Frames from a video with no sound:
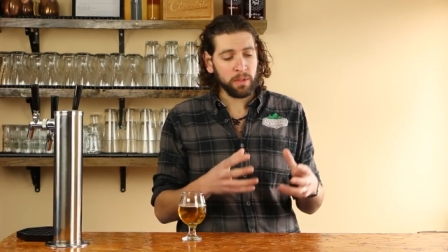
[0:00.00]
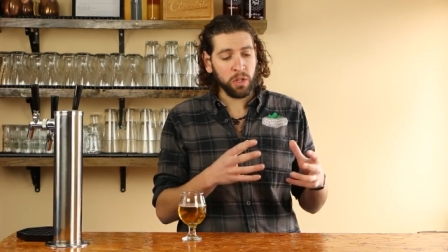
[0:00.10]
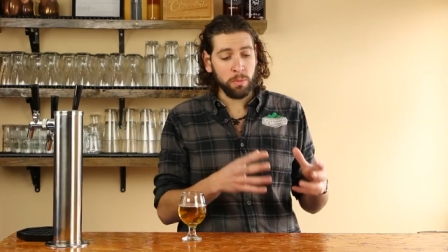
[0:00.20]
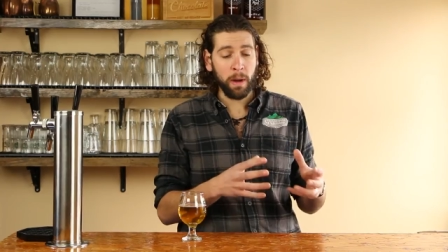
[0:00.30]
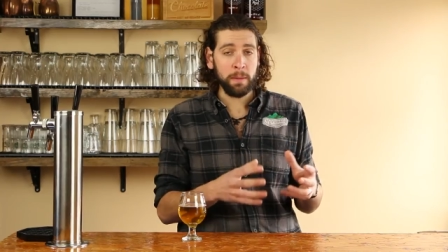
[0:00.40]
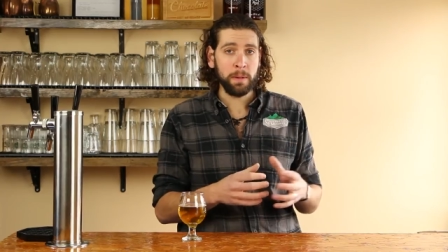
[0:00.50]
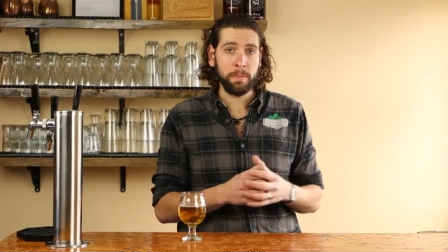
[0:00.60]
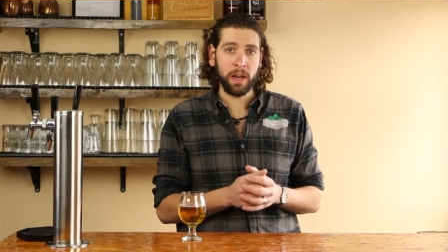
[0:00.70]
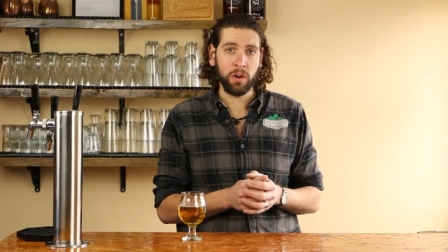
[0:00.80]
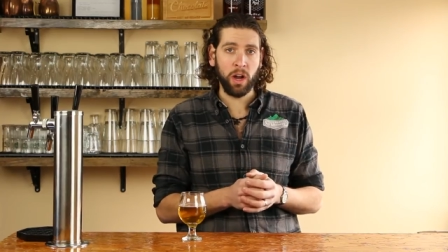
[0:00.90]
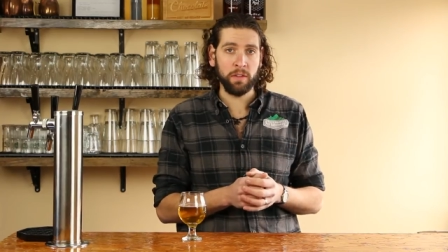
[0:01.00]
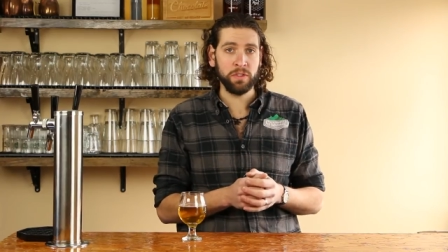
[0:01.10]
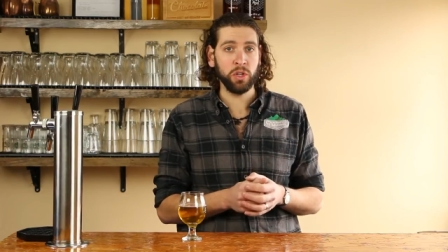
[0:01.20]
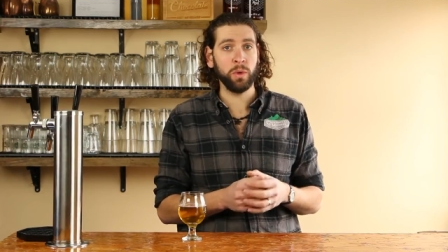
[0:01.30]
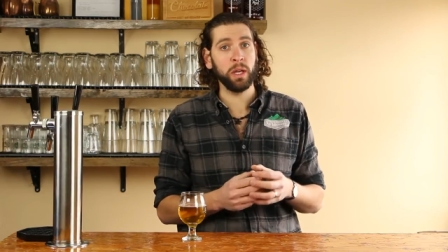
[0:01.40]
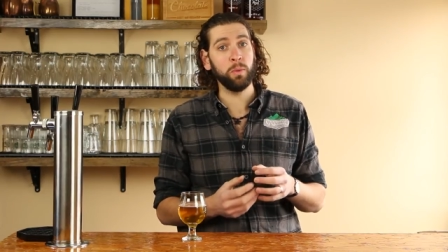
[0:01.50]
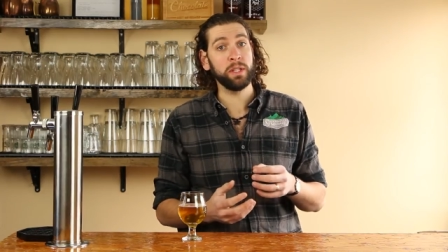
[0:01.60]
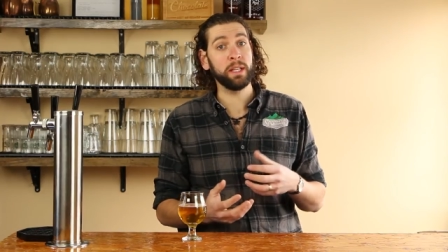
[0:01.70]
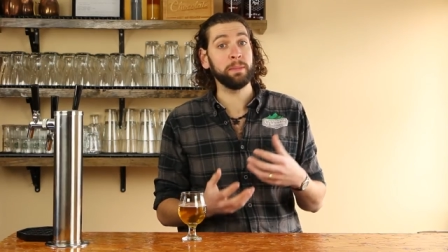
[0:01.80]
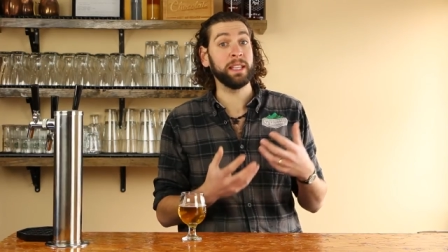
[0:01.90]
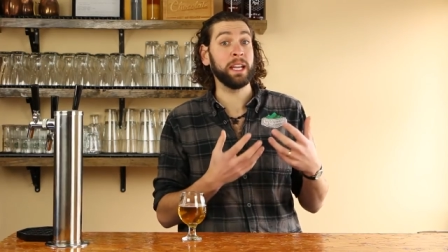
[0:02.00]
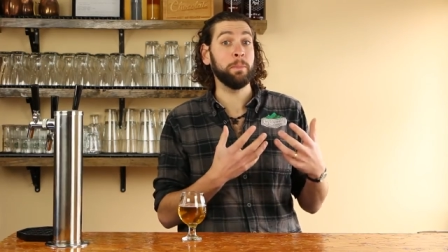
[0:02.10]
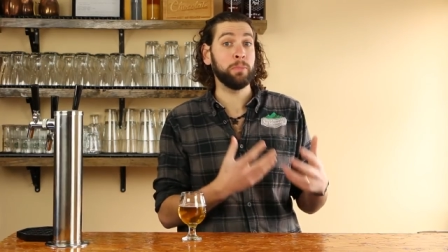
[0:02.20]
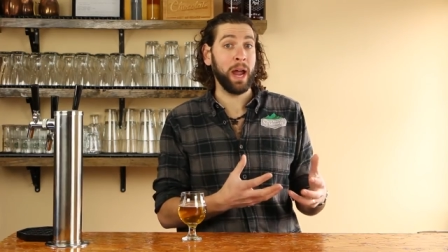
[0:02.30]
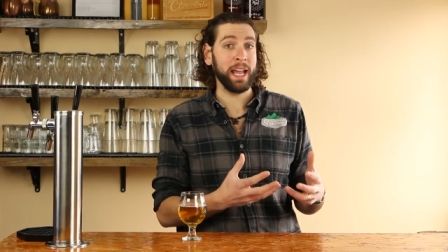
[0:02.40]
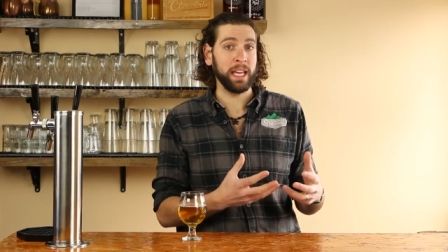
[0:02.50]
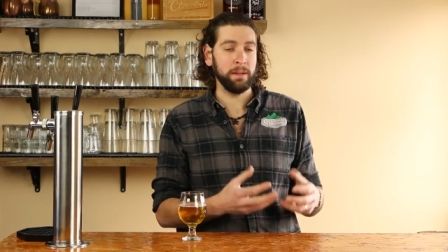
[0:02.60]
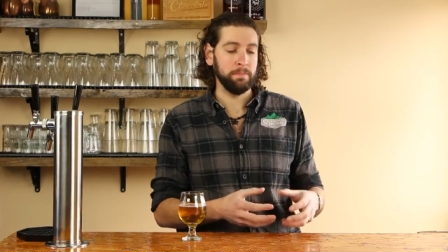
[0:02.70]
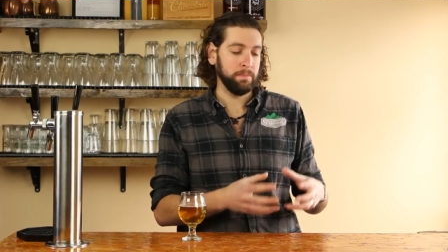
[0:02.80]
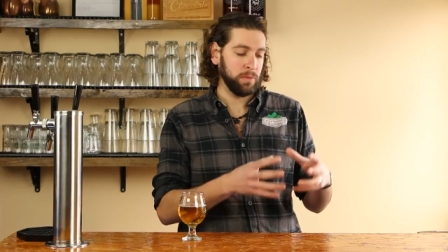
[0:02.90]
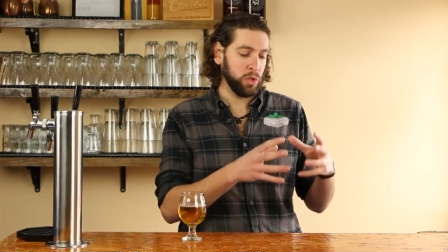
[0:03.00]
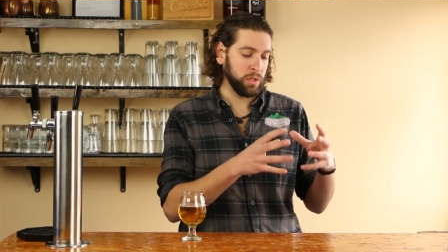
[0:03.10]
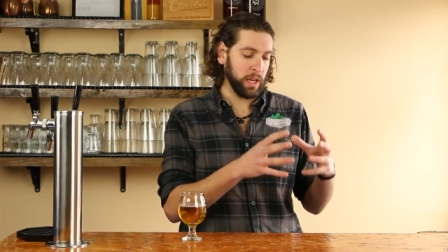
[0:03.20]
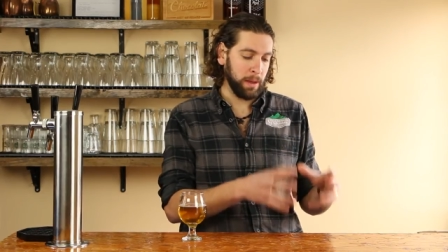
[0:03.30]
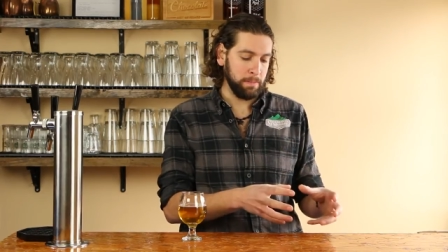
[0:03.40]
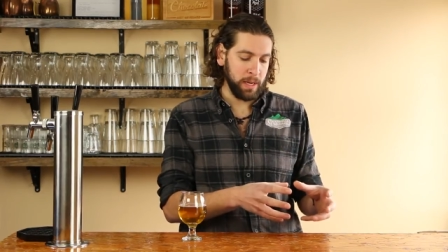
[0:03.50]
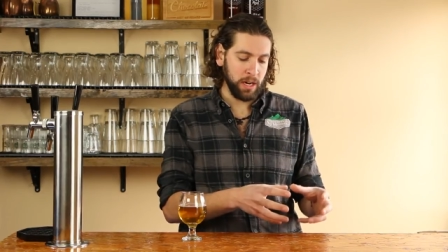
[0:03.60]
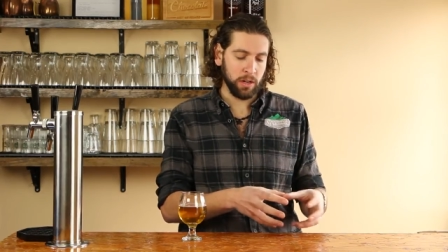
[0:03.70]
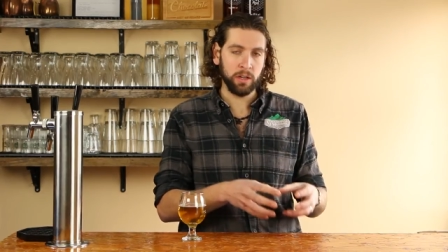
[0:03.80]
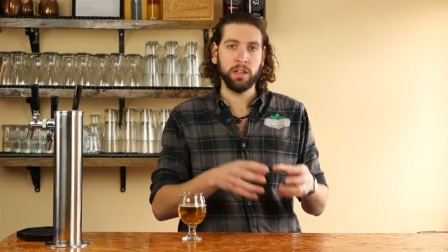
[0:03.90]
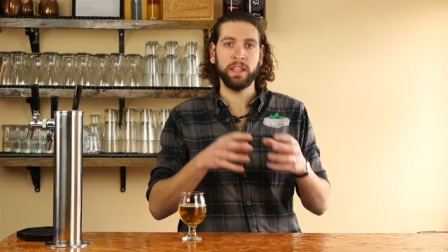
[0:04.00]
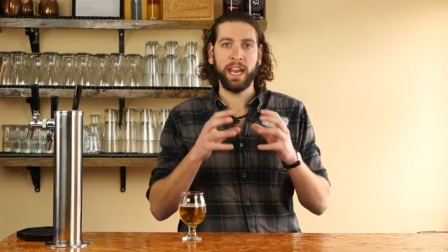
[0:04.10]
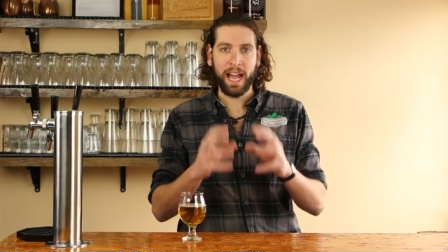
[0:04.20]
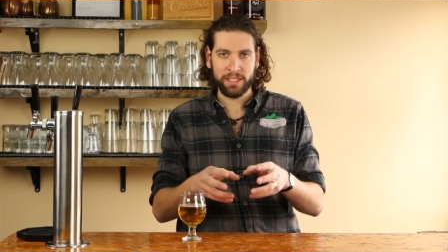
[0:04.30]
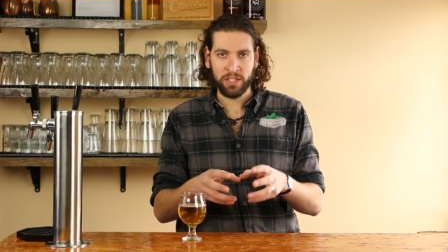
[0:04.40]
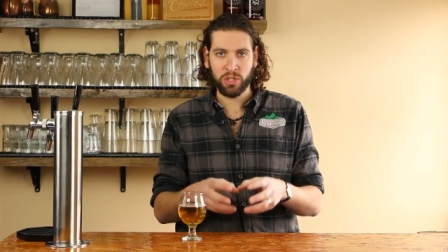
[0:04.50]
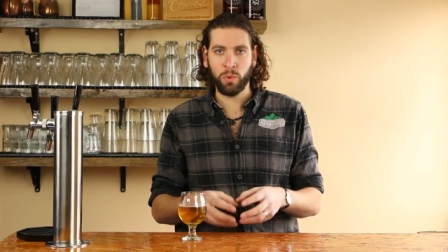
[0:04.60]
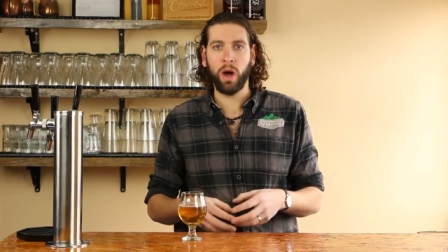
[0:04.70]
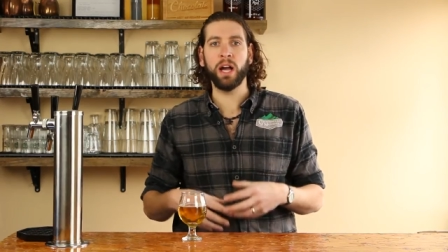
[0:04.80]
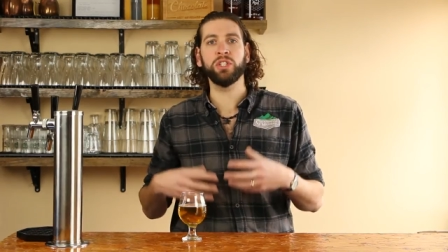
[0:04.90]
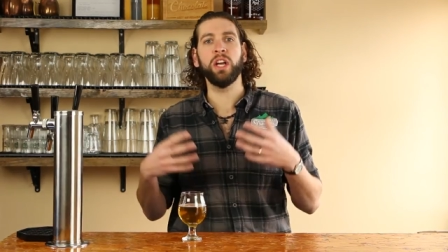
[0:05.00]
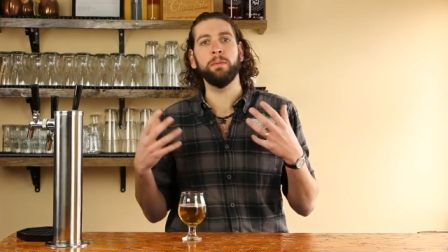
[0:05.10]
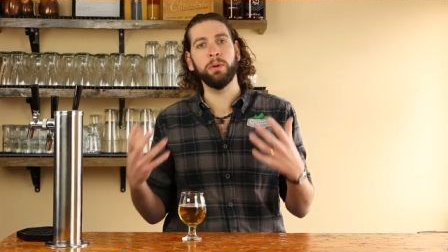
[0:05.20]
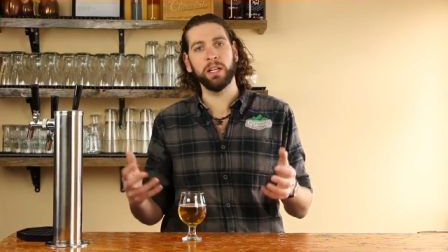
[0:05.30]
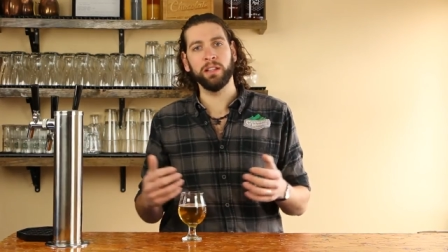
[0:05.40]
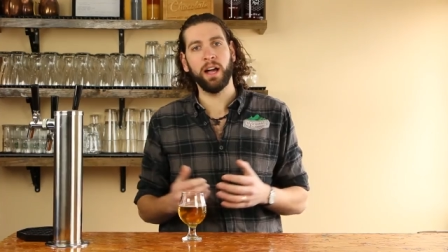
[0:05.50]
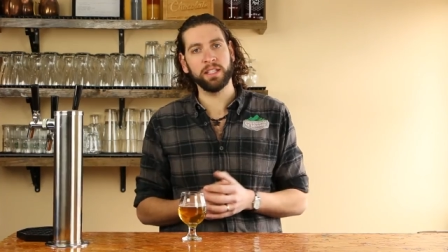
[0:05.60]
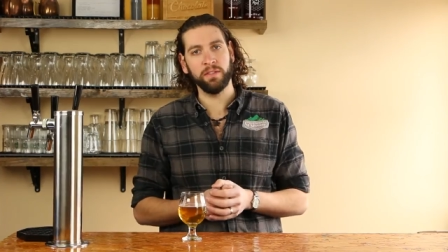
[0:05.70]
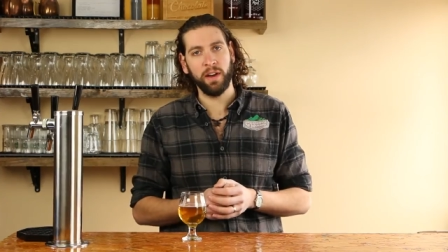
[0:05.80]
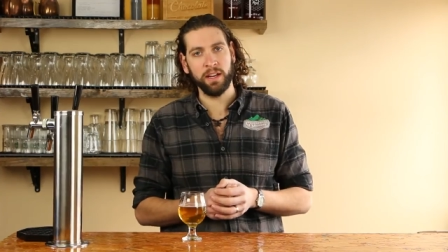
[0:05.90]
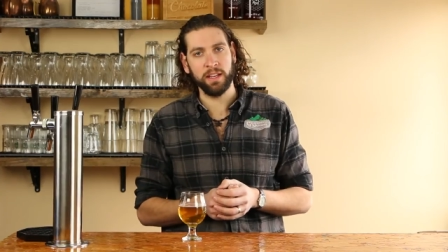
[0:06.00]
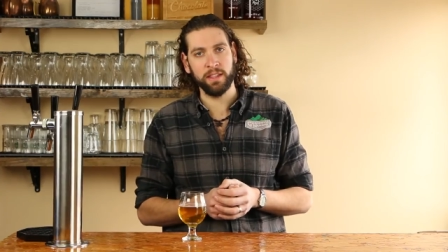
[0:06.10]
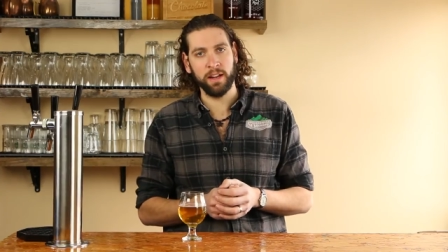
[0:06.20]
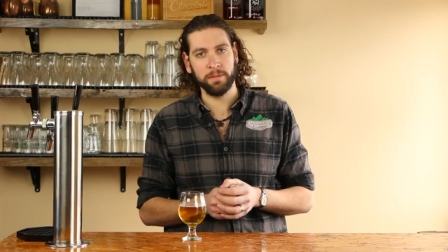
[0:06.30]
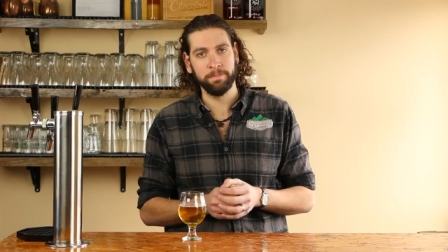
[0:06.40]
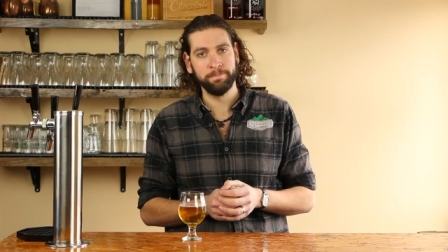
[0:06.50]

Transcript: you might be better off doing it with something like a braggot using a beer that has the squash and putting lots of honey in there.